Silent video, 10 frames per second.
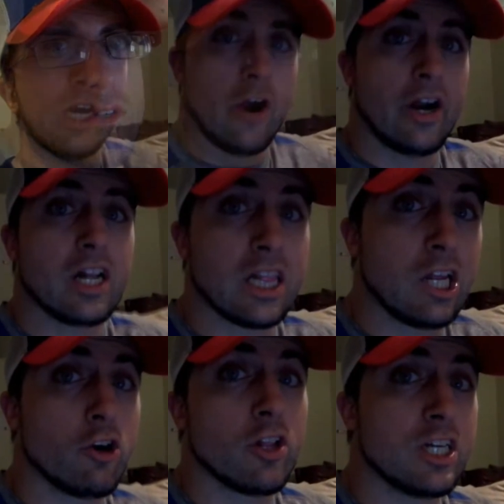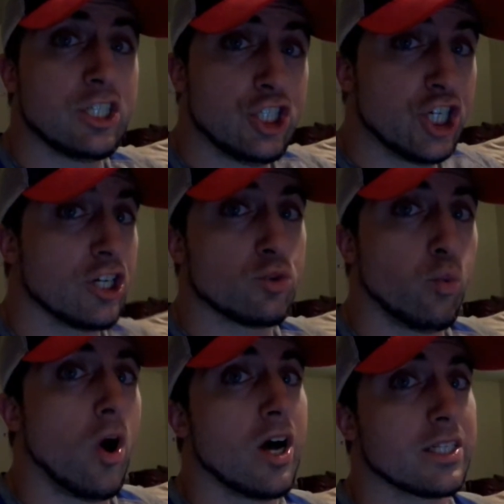All right, I literally just
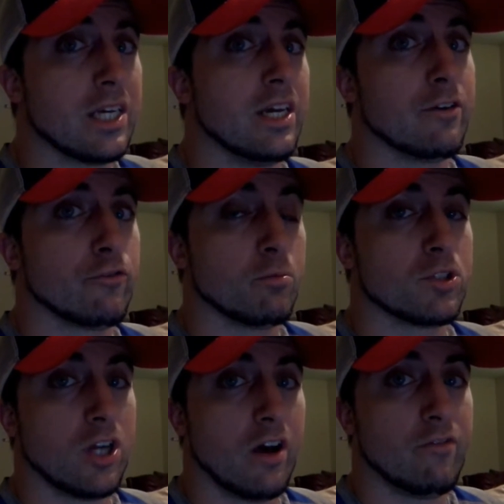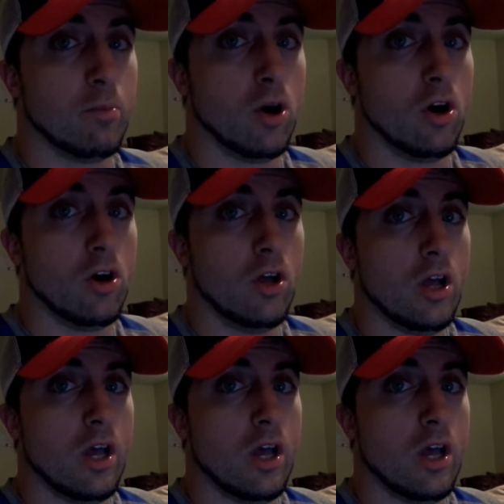walked in from softball.